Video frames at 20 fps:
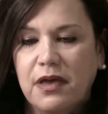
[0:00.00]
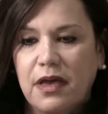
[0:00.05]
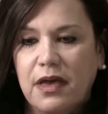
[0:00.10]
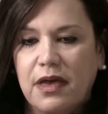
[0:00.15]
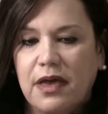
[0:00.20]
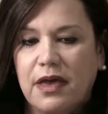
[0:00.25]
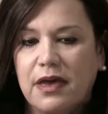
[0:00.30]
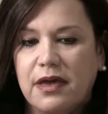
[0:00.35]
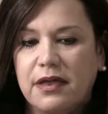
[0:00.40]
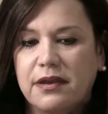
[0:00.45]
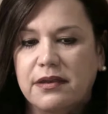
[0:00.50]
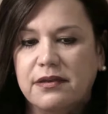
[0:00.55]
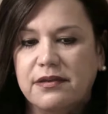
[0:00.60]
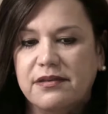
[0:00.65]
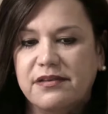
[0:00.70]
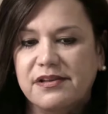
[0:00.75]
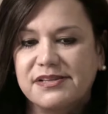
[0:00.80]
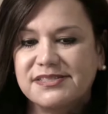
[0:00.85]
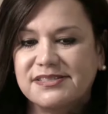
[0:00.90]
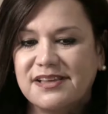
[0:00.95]
And
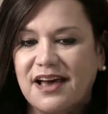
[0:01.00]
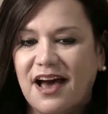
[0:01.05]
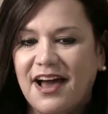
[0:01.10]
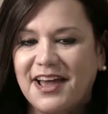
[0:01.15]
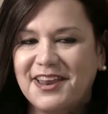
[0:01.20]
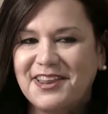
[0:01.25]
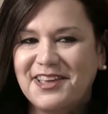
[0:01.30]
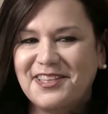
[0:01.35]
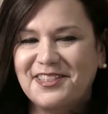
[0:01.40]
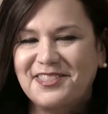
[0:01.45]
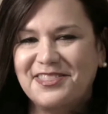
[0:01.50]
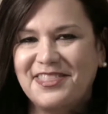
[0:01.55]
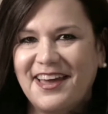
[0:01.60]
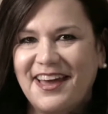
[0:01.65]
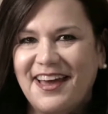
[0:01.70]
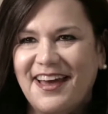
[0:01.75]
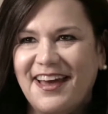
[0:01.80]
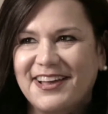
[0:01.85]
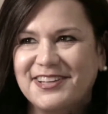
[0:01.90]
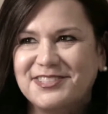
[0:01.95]
decided
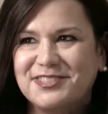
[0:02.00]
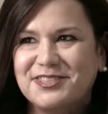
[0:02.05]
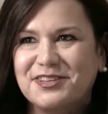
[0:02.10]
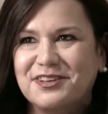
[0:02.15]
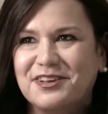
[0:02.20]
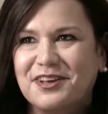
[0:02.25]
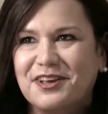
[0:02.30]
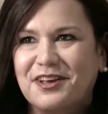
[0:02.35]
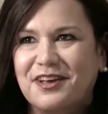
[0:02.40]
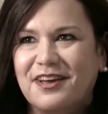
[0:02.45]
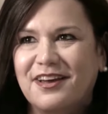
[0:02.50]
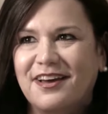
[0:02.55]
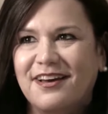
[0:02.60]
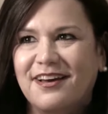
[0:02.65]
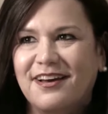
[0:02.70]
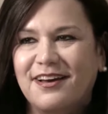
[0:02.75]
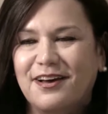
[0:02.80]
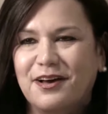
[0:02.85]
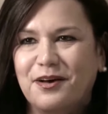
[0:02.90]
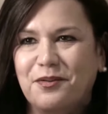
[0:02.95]
that
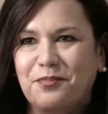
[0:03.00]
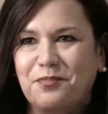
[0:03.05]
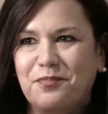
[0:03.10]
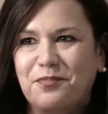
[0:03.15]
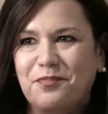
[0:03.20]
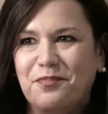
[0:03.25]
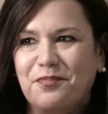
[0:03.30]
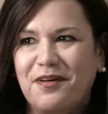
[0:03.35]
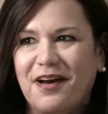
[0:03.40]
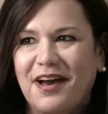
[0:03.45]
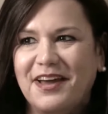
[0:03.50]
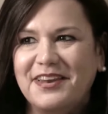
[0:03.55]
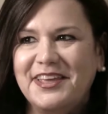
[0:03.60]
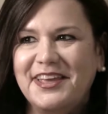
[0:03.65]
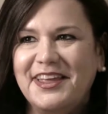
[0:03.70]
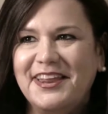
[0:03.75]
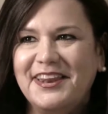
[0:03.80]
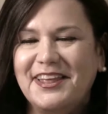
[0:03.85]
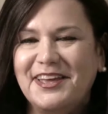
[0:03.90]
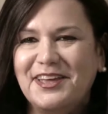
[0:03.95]
I
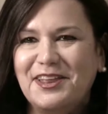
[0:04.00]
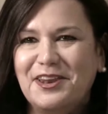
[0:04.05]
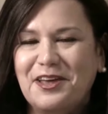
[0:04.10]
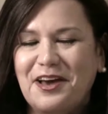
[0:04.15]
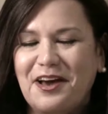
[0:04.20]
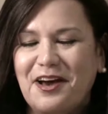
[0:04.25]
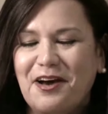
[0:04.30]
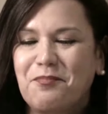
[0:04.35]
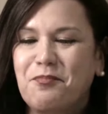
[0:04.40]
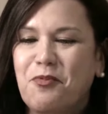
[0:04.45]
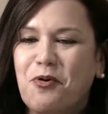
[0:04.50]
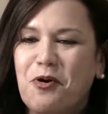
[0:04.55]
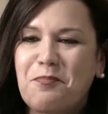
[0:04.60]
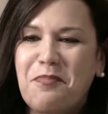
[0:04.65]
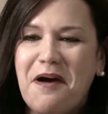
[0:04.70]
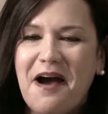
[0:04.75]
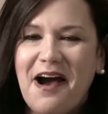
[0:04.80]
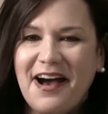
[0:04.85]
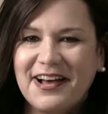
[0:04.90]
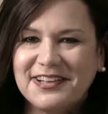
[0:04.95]
needed a more
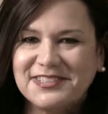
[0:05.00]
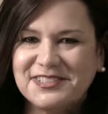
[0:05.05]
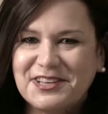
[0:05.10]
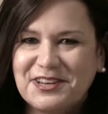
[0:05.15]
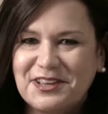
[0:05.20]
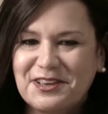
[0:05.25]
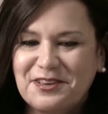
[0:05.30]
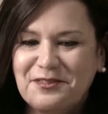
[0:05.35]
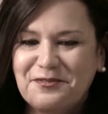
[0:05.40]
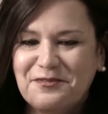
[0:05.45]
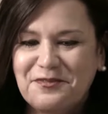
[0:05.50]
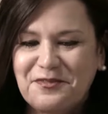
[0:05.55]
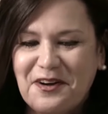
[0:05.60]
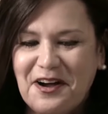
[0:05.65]
positive